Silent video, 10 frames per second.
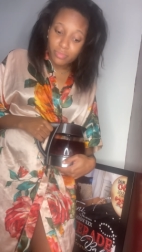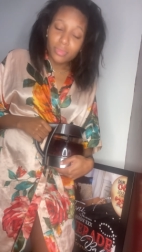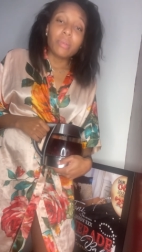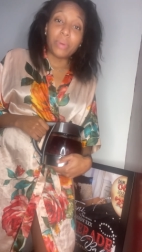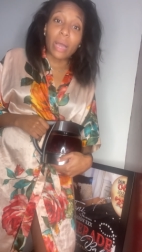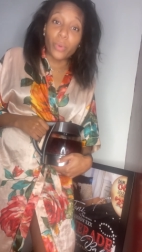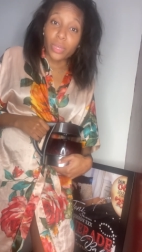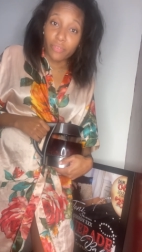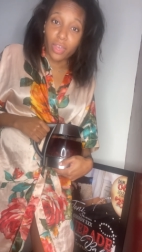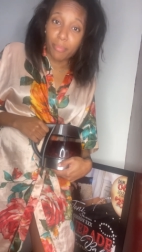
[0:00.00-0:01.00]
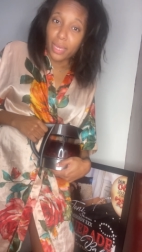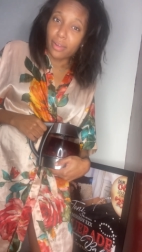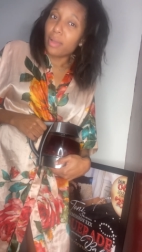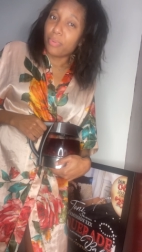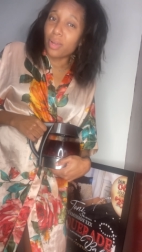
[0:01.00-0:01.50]
but I will give y'all better,
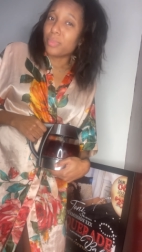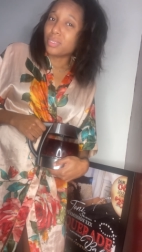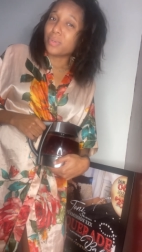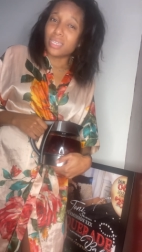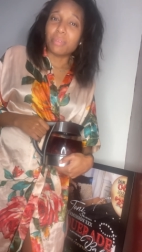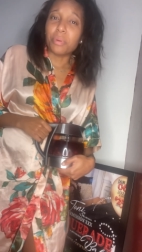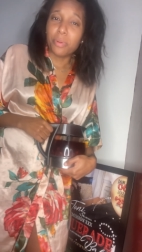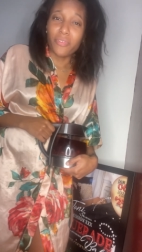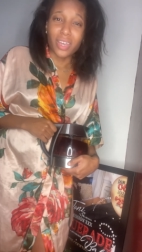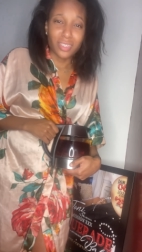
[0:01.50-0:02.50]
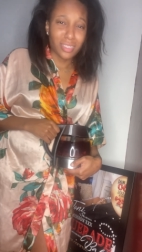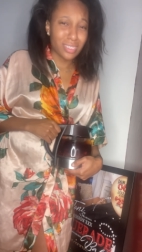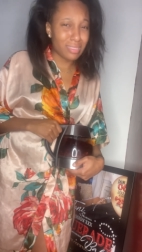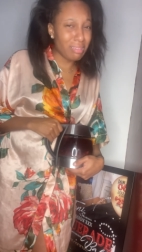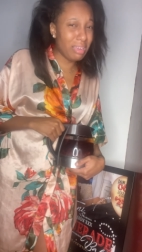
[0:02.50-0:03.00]
I promise, because I'm a perfectionist.